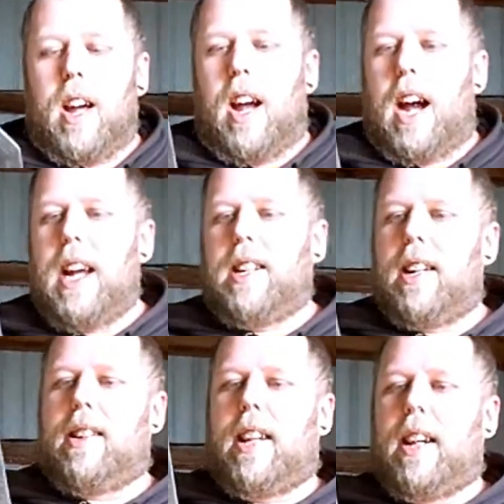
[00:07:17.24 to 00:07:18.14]
I
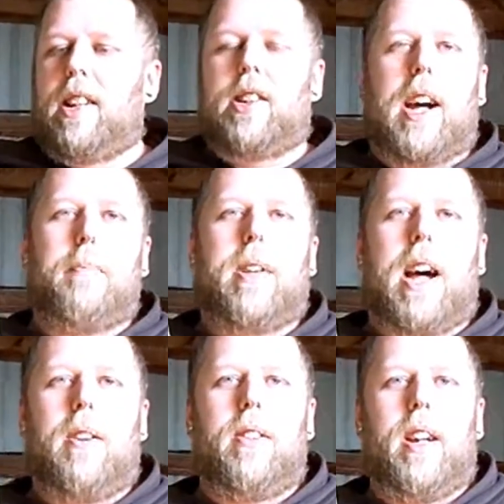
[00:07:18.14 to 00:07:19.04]
just chopped
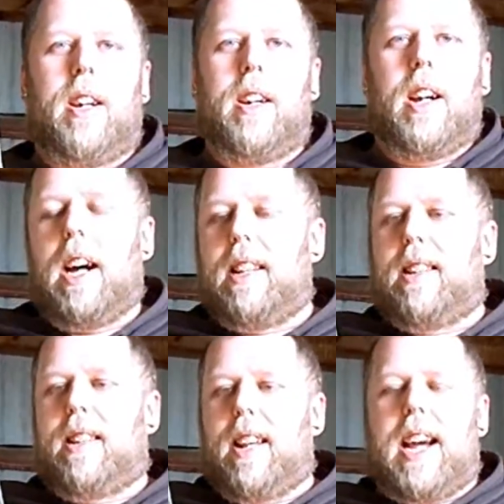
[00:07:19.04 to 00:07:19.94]
down a
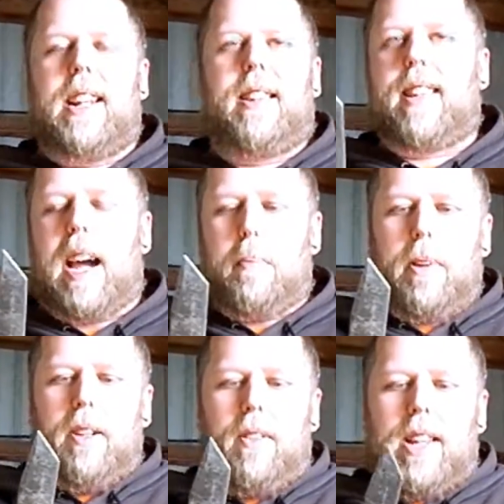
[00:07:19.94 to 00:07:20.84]
dead
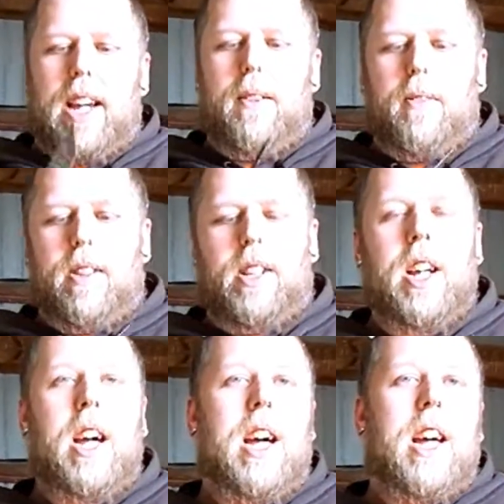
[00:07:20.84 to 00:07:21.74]
sapling with it, which
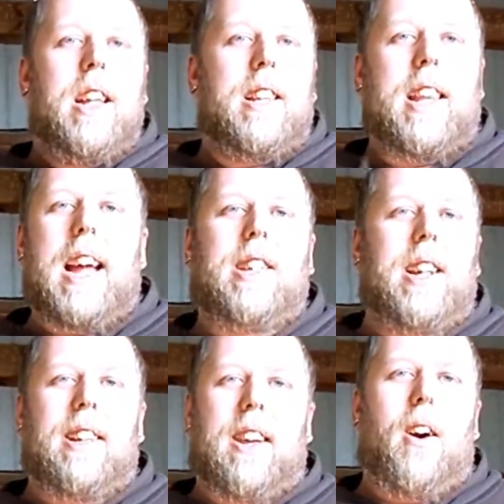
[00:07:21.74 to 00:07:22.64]
that
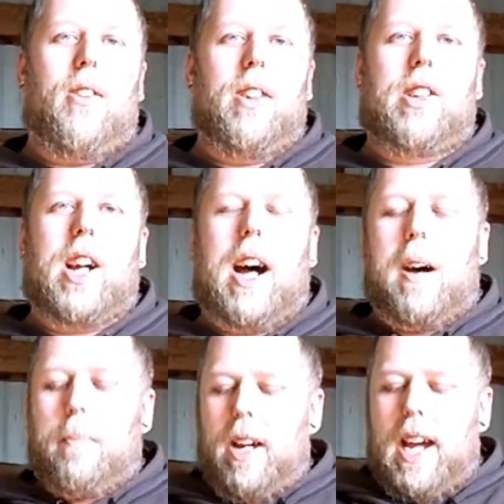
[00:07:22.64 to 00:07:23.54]
shit's hard to
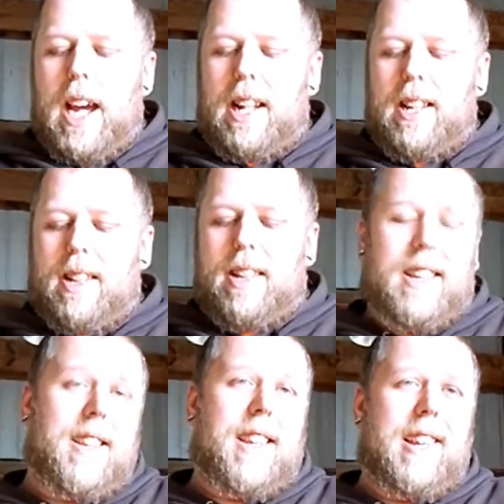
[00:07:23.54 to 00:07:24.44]
chop, and
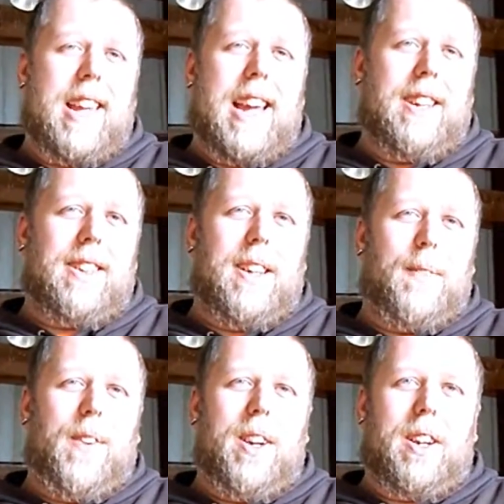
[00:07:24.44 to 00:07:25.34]
this handle
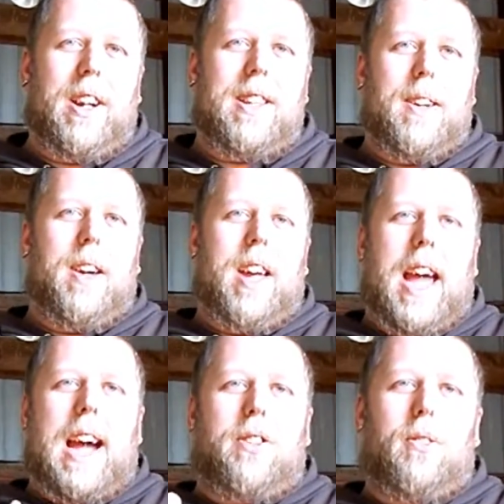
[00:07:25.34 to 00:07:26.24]
didn't feel good. The
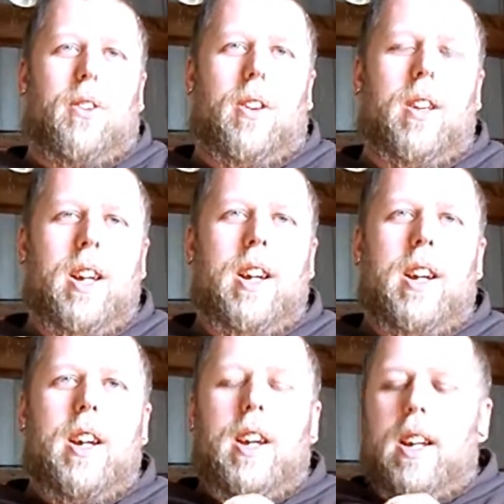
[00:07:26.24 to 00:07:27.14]
actual
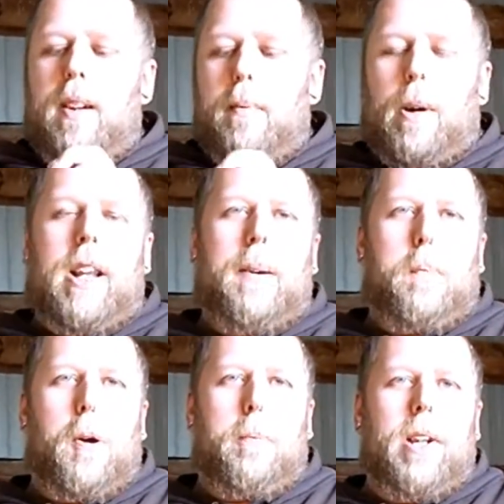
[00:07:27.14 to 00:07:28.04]

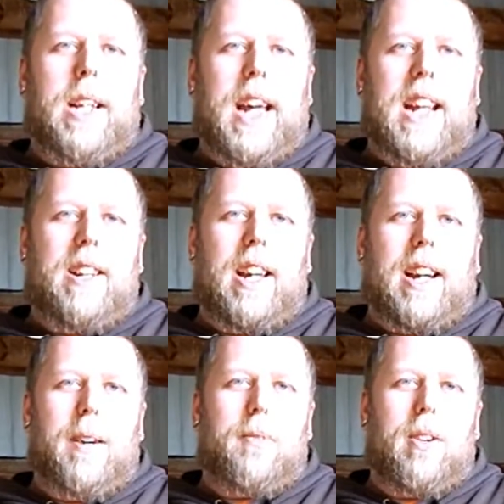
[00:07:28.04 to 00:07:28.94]
polypropylene handle that
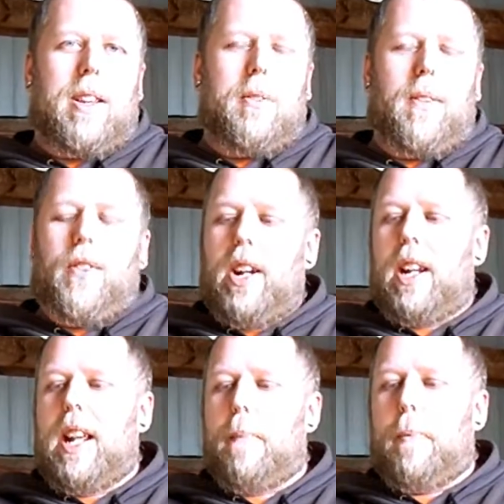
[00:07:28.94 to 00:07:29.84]
comes with it would feel
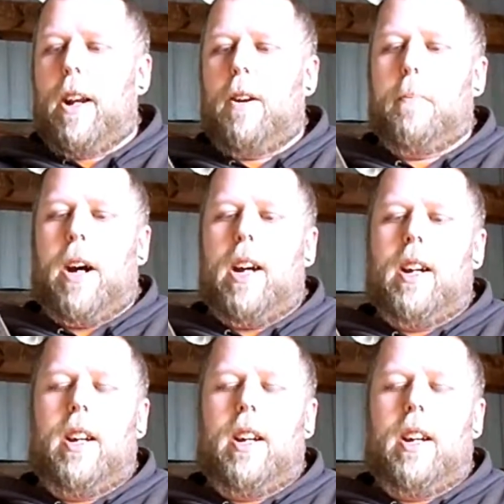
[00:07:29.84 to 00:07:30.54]
a lot better, but